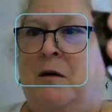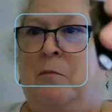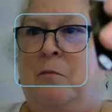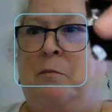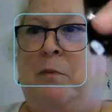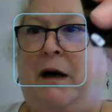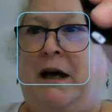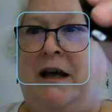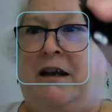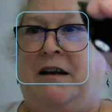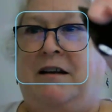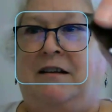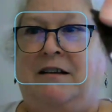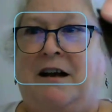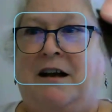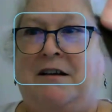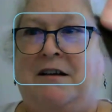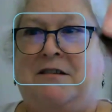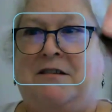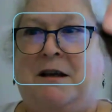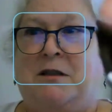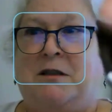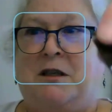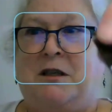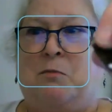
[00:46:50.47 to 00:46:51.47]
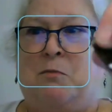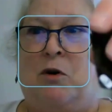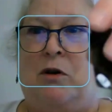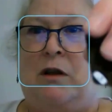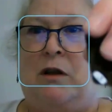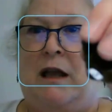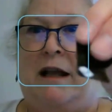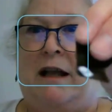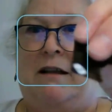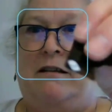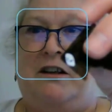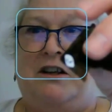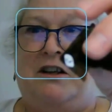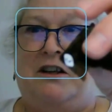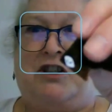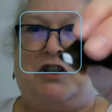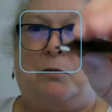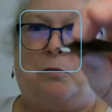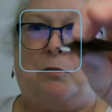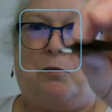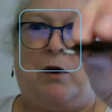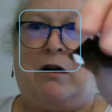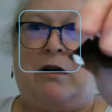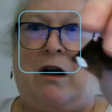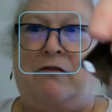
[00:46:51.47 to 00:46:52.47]
But a lot of times it's more likely just to
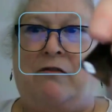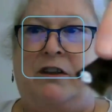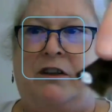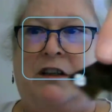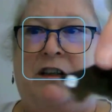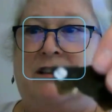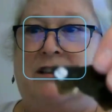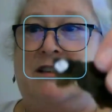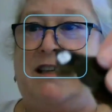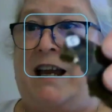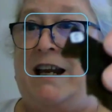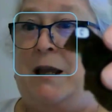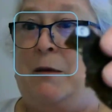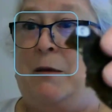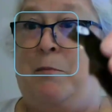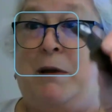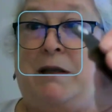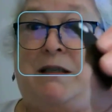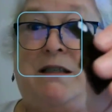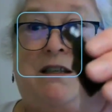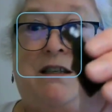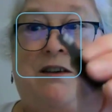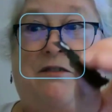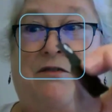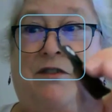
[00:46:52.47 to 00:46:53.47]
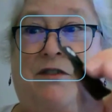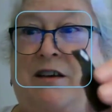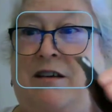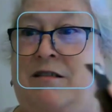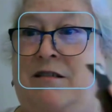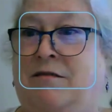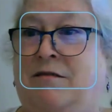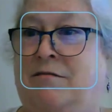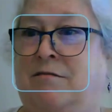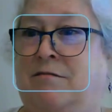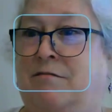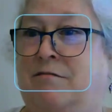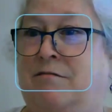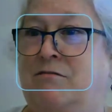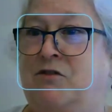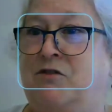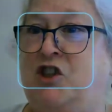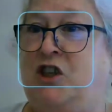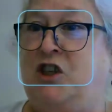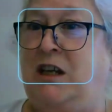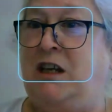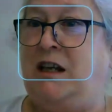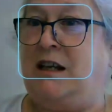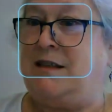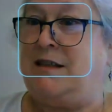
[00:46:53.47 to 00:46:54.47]
break off little tiny bits of the
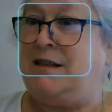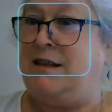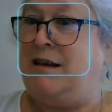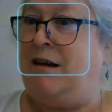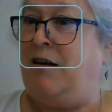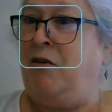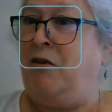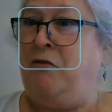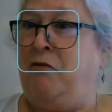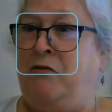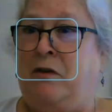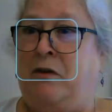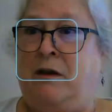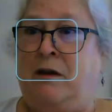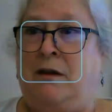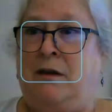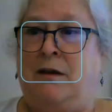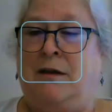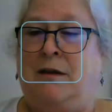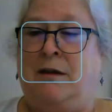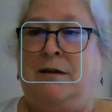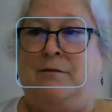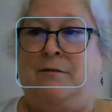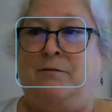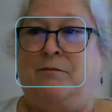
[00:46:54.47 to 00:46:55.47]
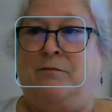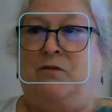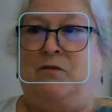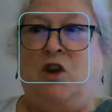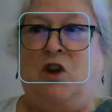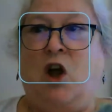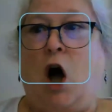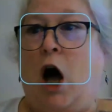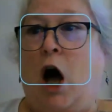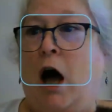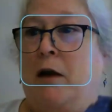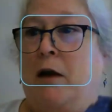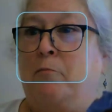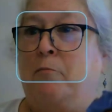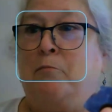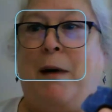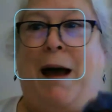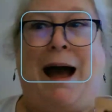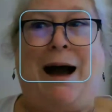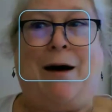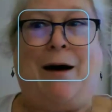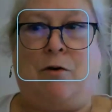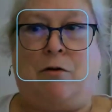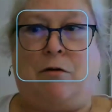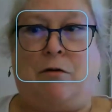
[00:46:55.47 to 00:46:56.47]
sheet itself, not
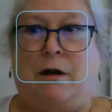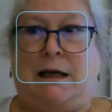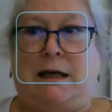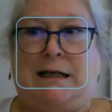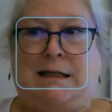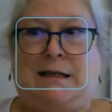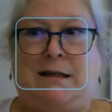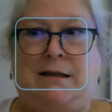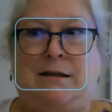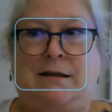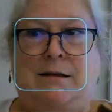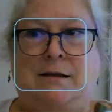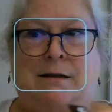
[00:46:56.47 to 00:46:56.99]
powder it.